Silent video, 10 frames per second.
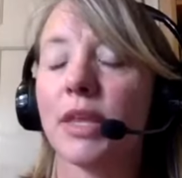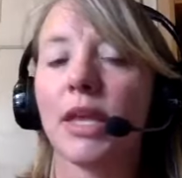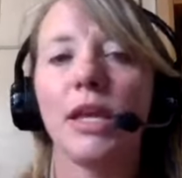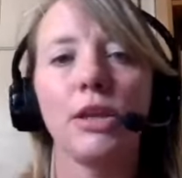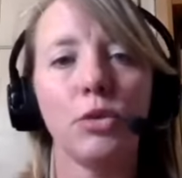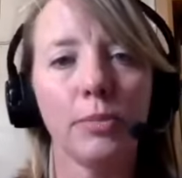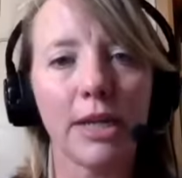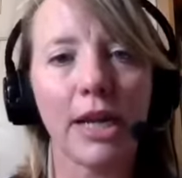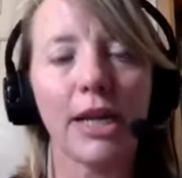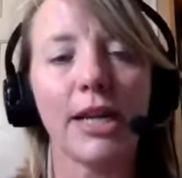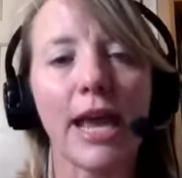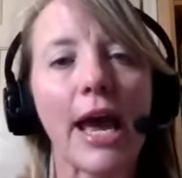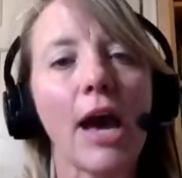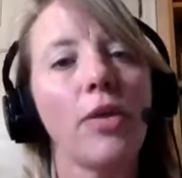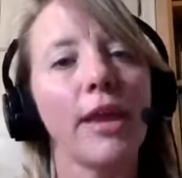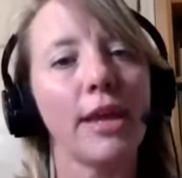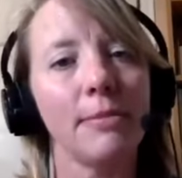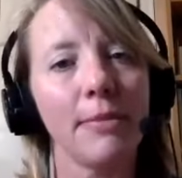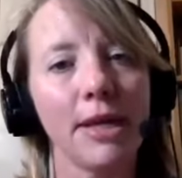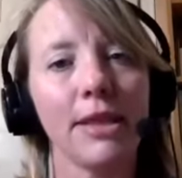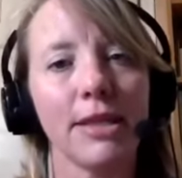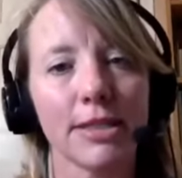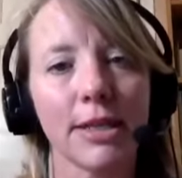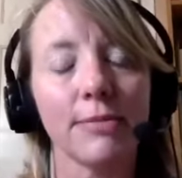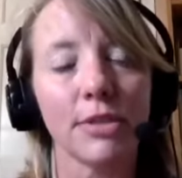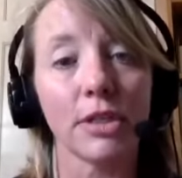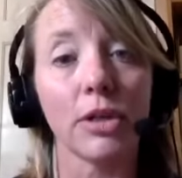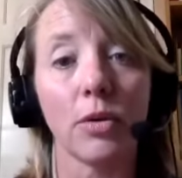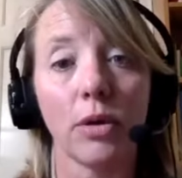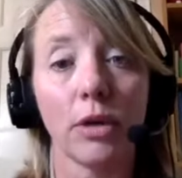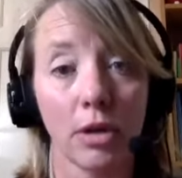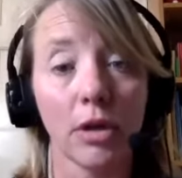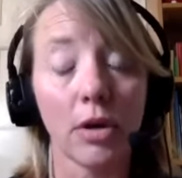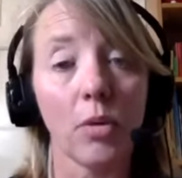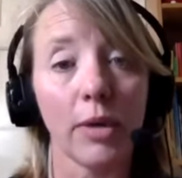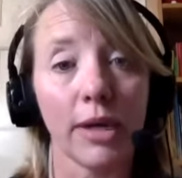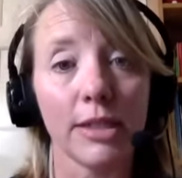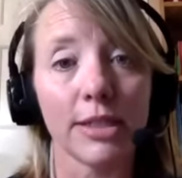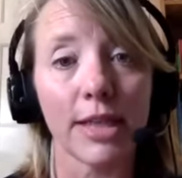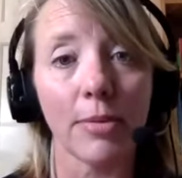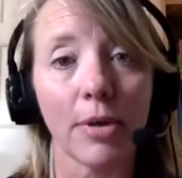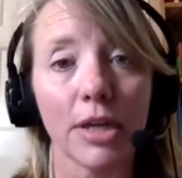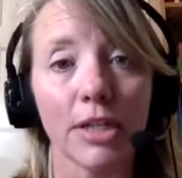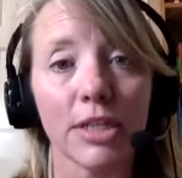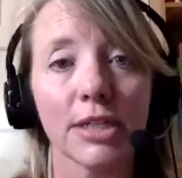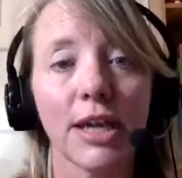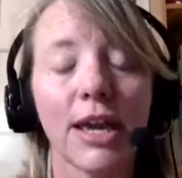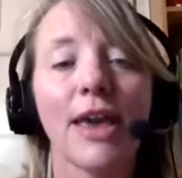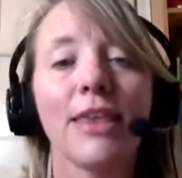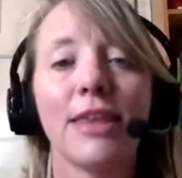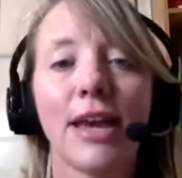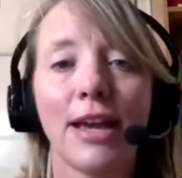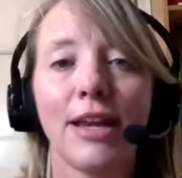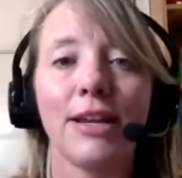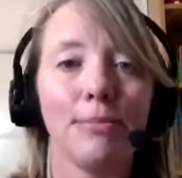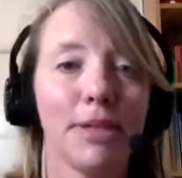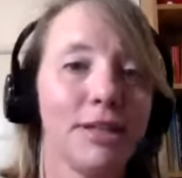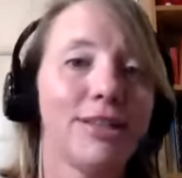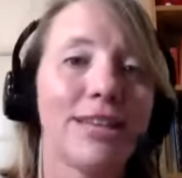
illuminated how they had made the assumption going into that project that build it,